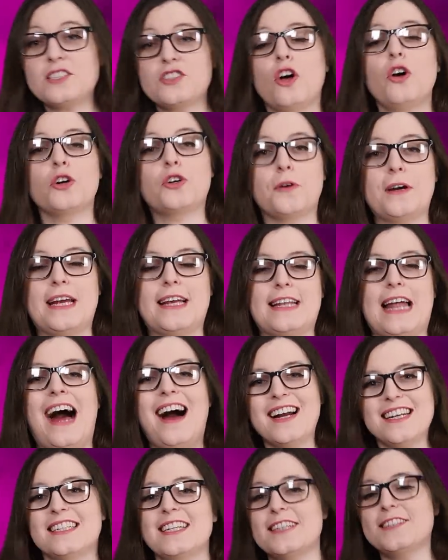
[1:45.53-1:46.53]
is all great.
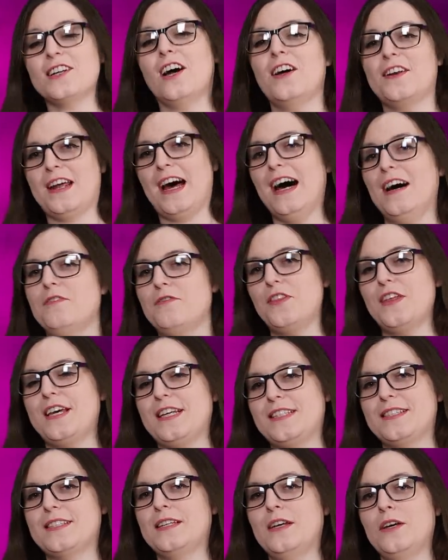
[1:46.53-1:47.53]
I did not have
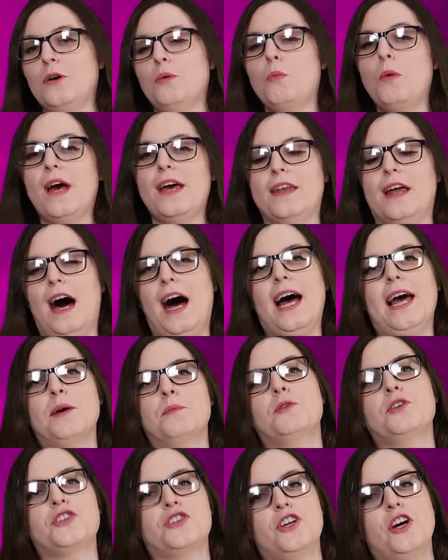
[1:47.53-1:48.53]
this when I
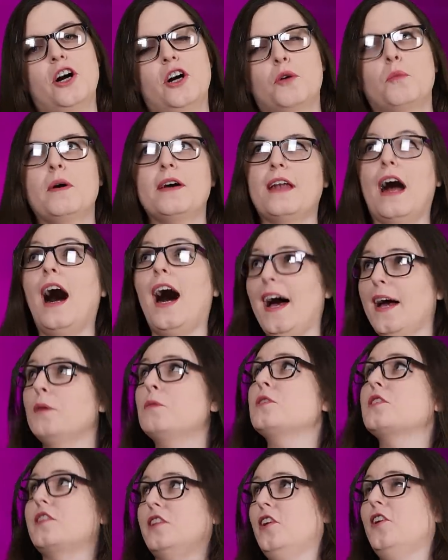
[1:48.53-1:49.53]
was young, when I
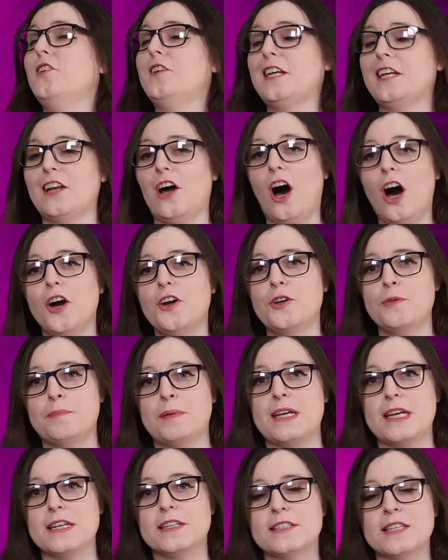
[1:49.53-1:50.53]
was learning how to
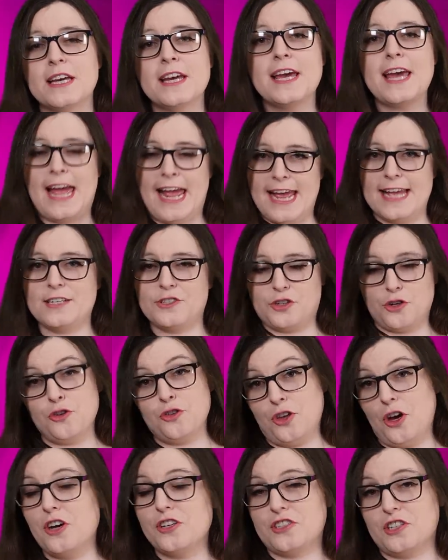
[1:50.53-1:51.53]
paint in
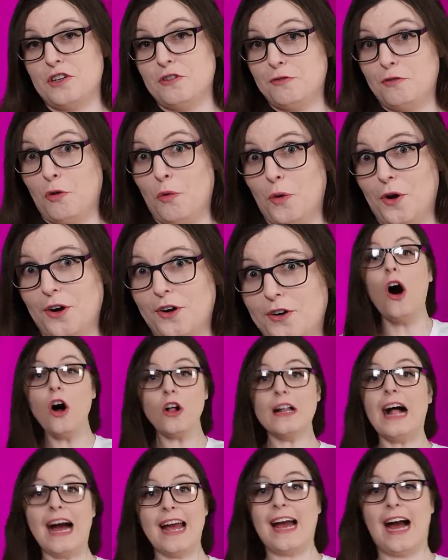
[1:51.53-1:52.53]
2004.
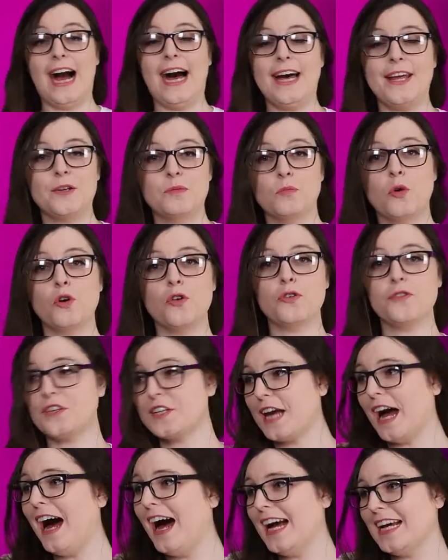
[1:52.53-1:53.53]
All I had were the
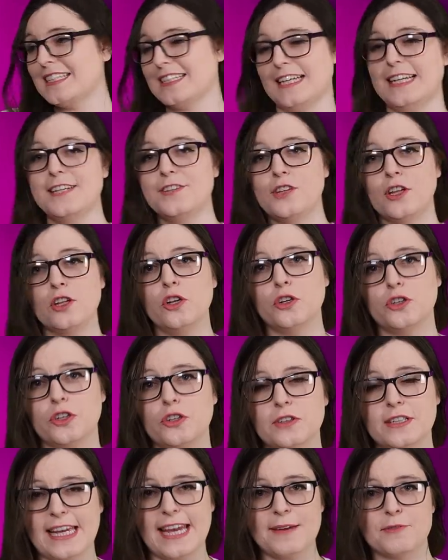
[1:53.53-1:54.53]
guys in the
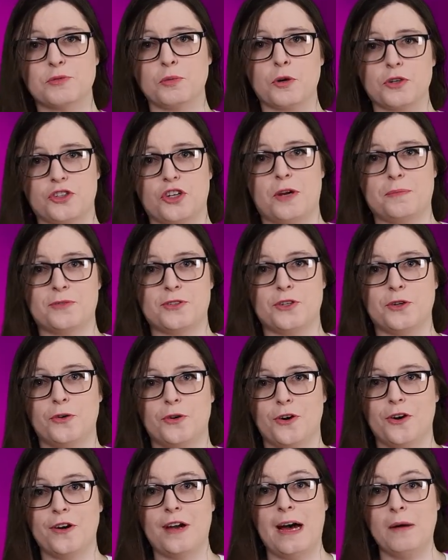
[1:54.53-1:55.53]
local Games Workshop
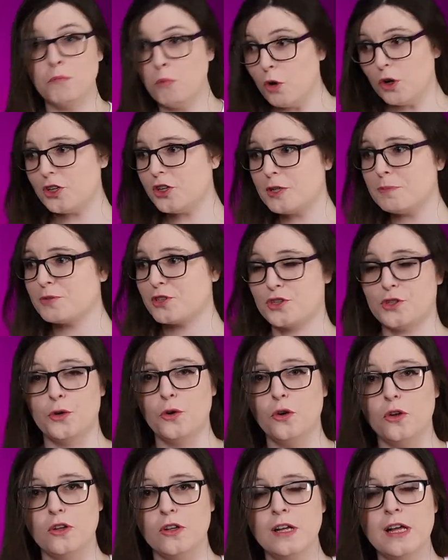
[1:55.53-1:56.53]
store, and one of them
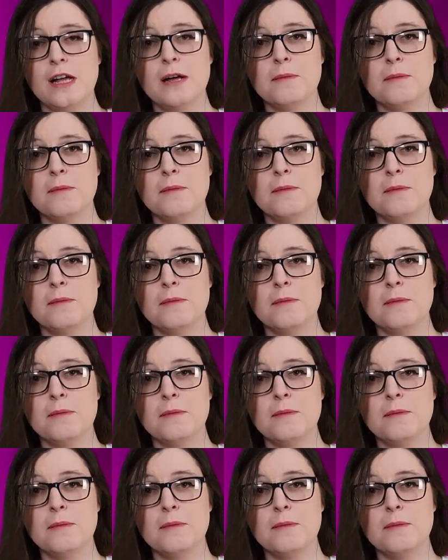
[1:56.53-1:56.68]
stole